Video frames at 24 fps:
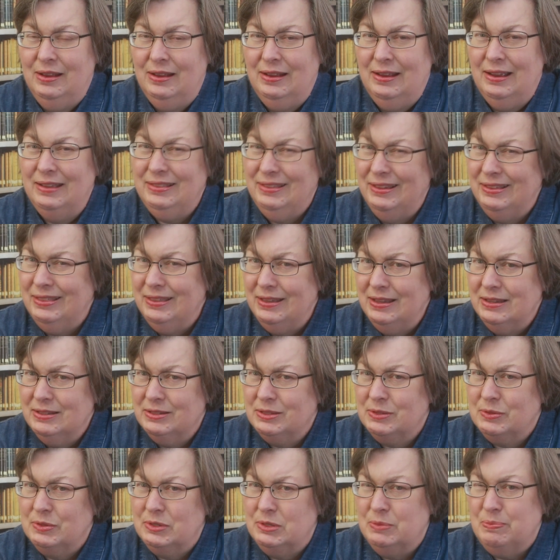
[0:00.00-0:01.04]
I think the
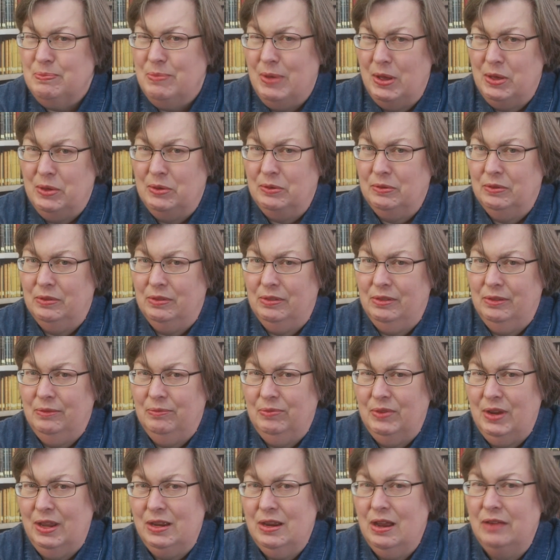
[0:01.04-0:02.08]
answer is both.
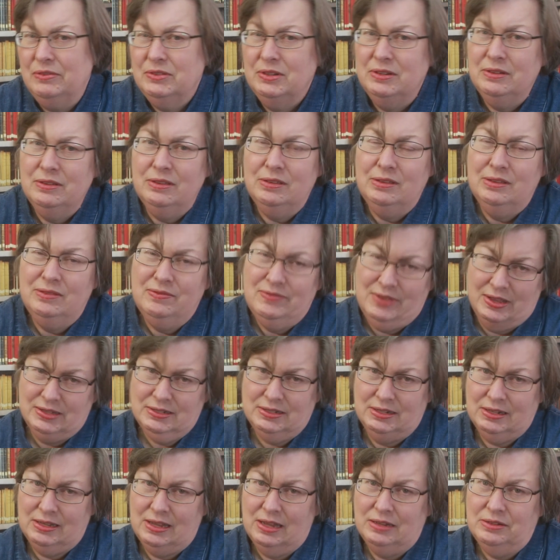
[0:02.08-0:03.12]
I often
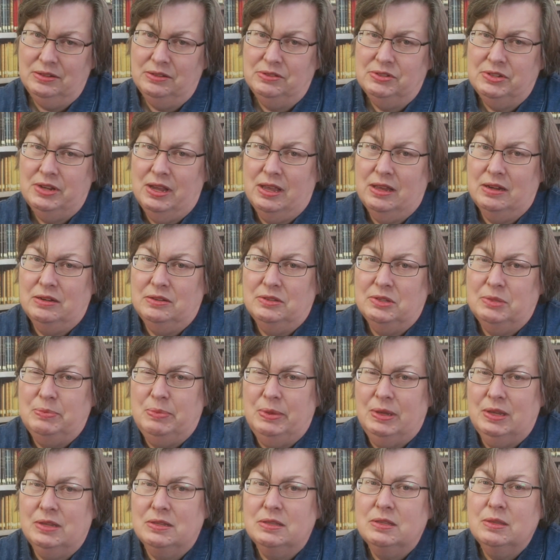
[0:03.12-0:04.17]
investigate new channels
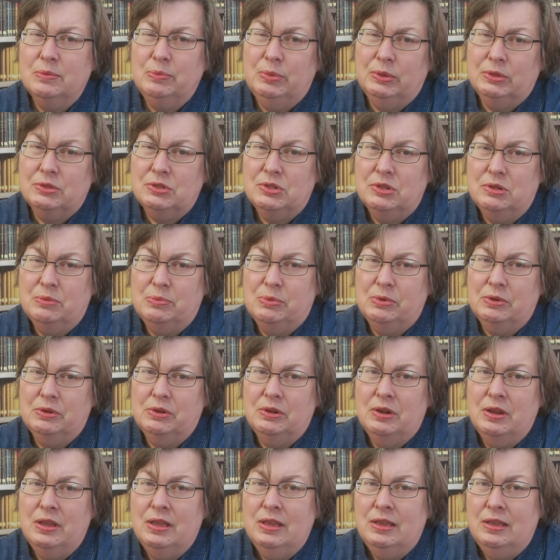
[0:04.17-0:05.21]
because the booktuber